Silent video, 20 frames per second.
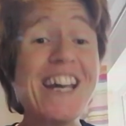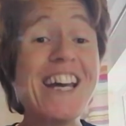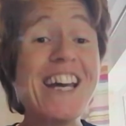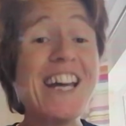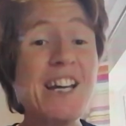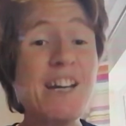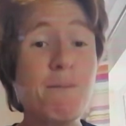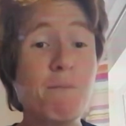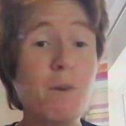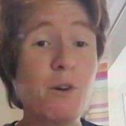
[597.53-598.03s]

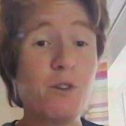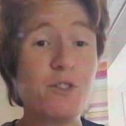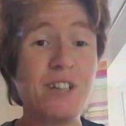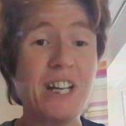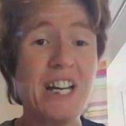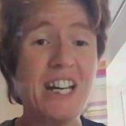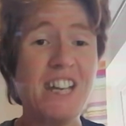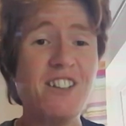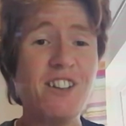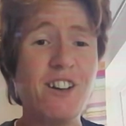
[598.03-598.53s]
eat
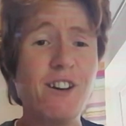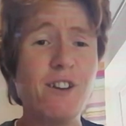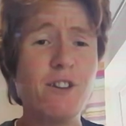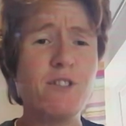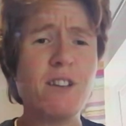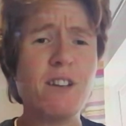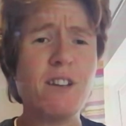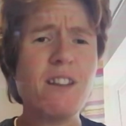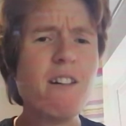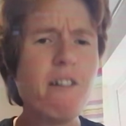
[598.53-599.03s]

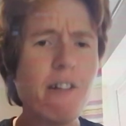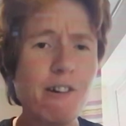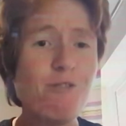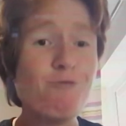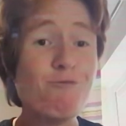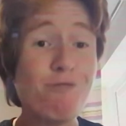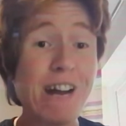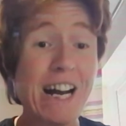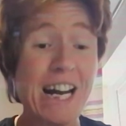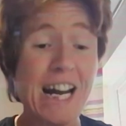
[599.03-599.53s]
mosquitoes, so they're a
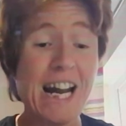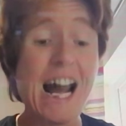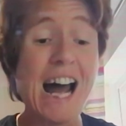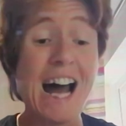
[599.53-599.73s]
great